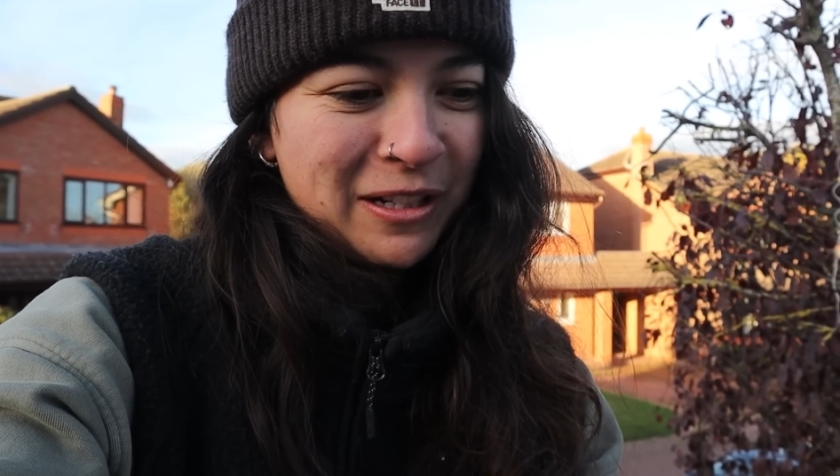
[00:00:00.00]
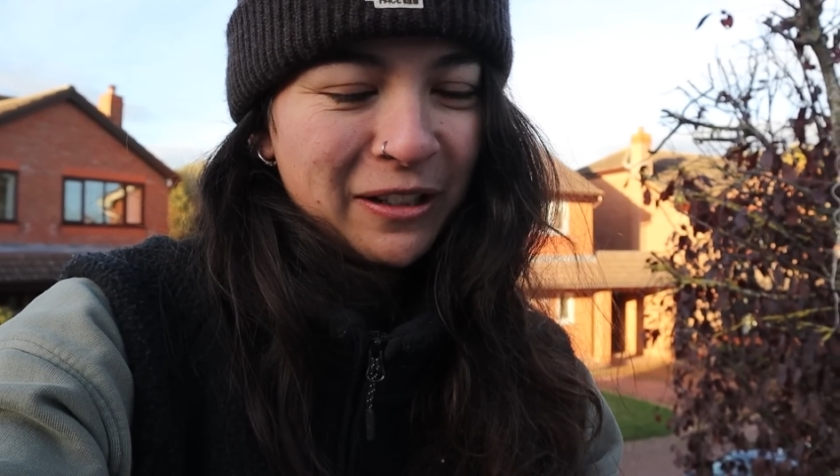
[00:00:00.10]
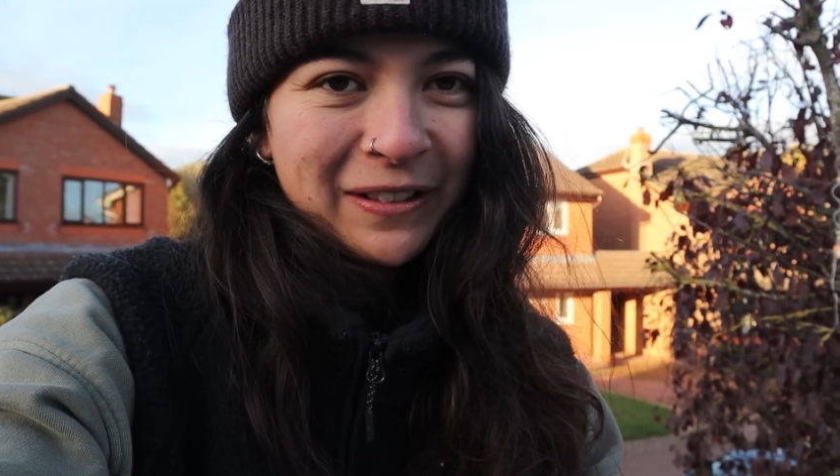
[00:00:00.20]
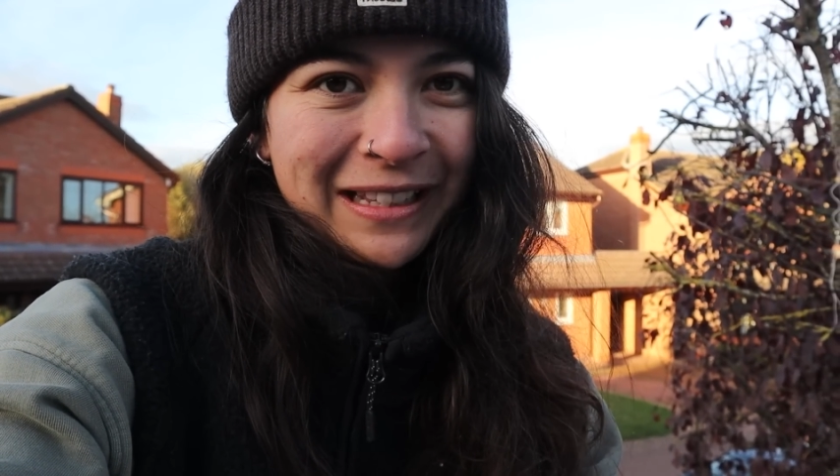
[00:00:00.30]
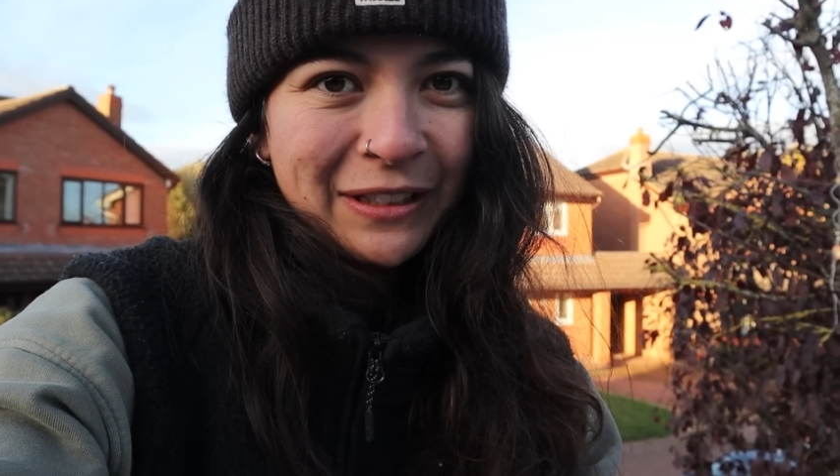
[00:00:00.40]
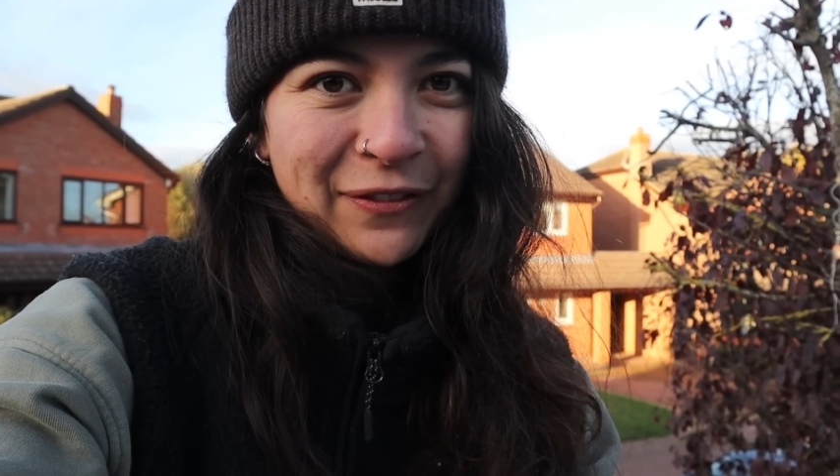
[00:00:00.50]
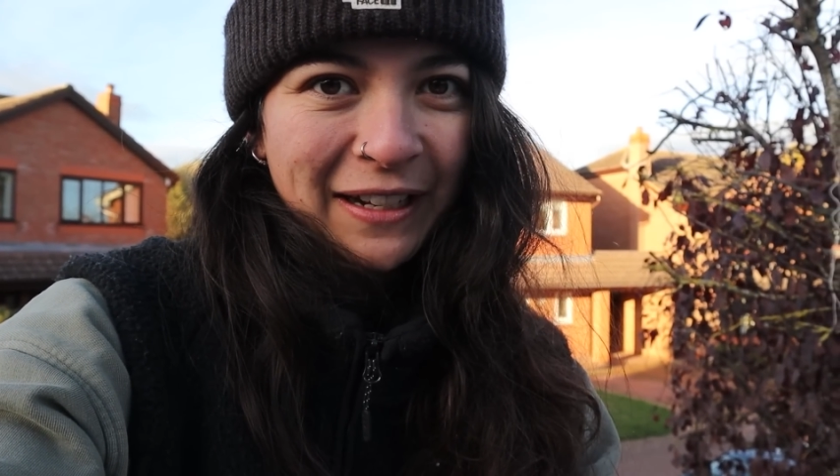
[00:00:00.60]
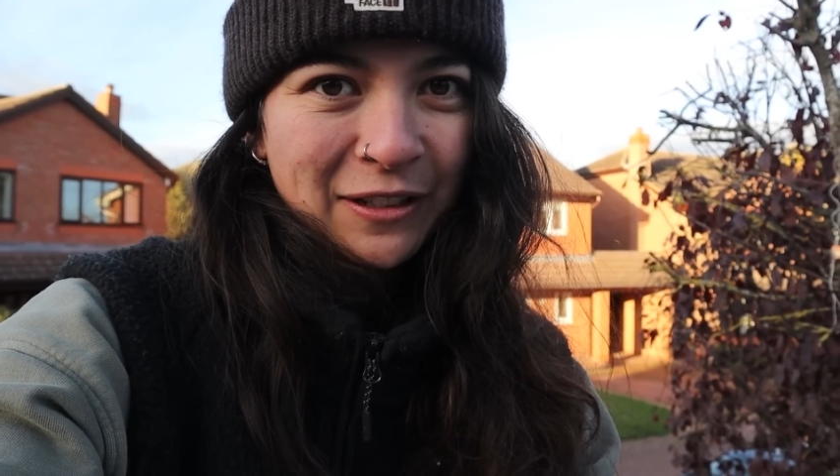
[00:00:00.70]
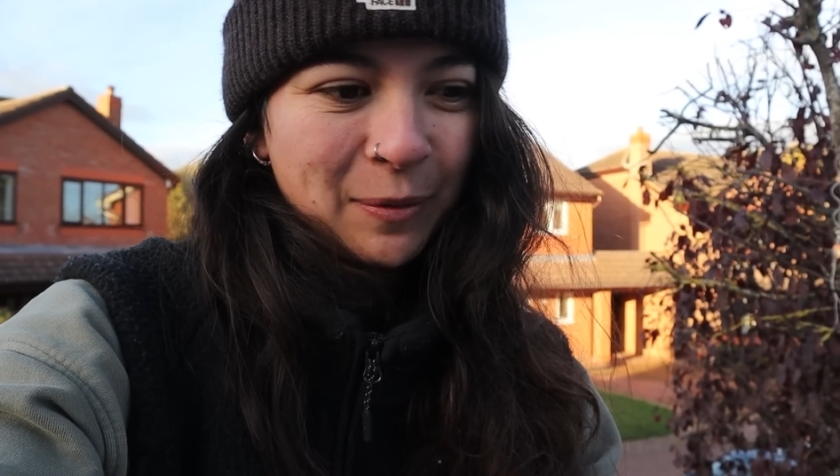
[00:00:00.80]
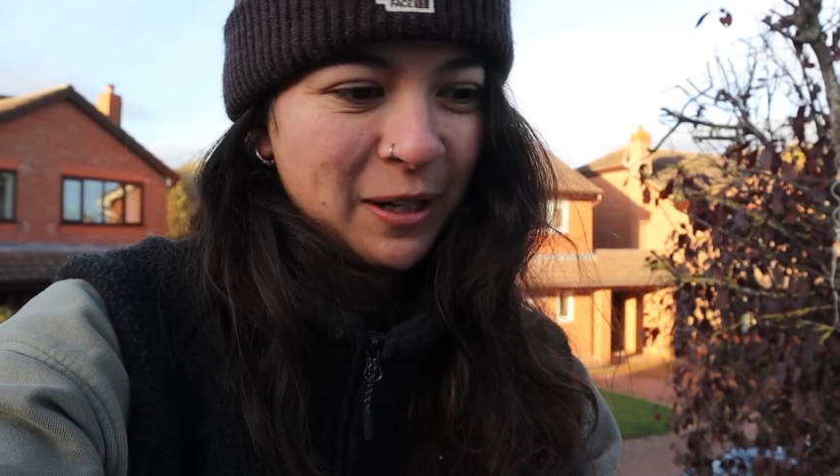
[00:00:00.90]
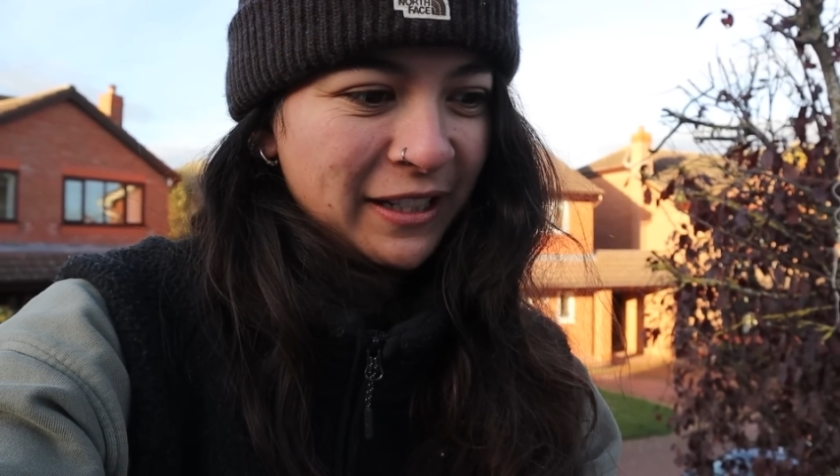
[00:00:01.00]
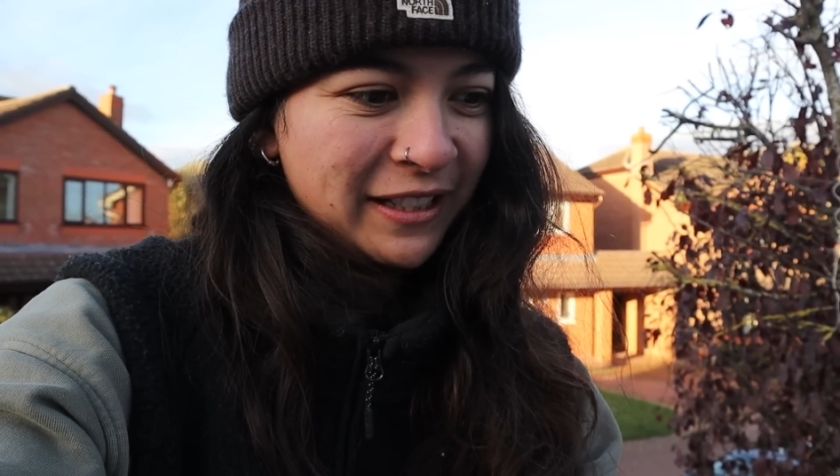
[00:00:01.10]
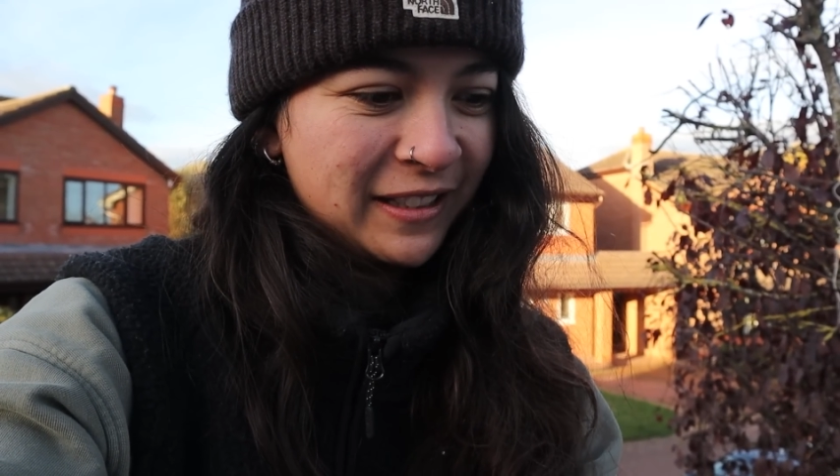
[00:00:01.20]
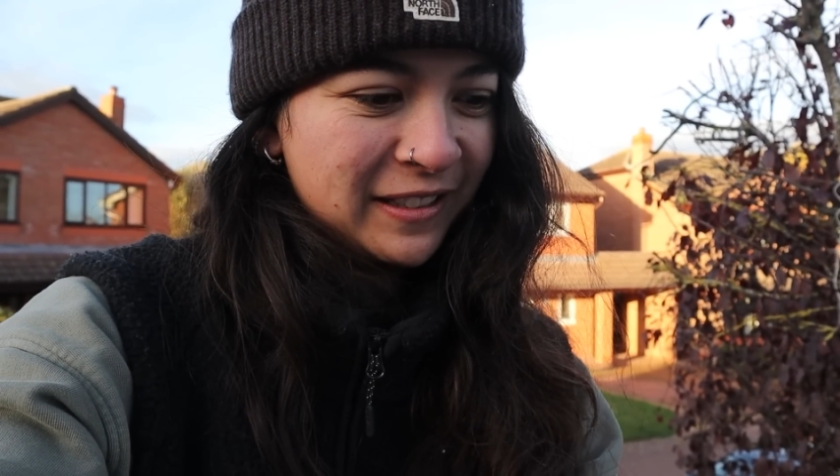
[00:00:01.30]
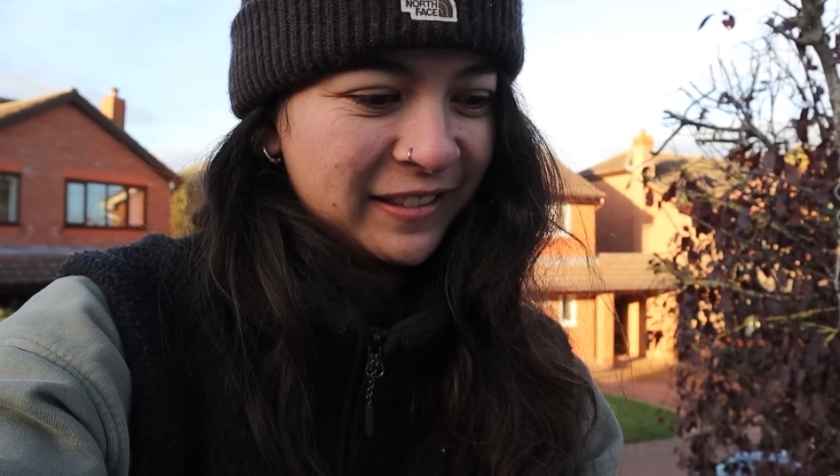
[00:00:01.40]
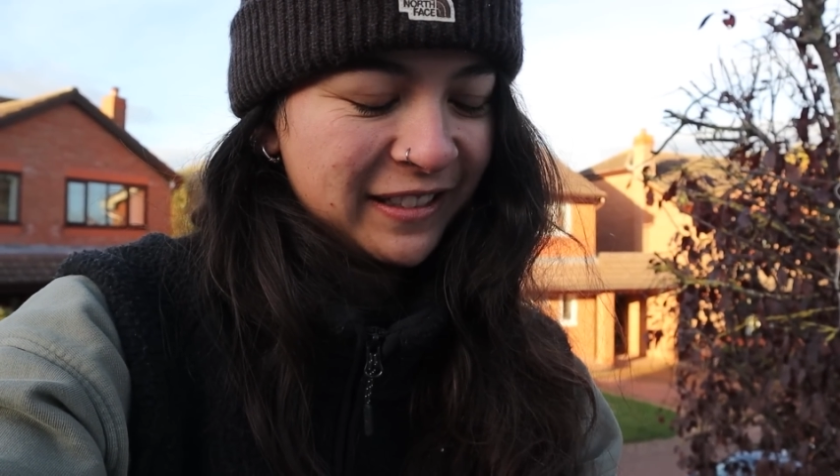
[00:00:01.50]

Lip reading: doing this fan twice.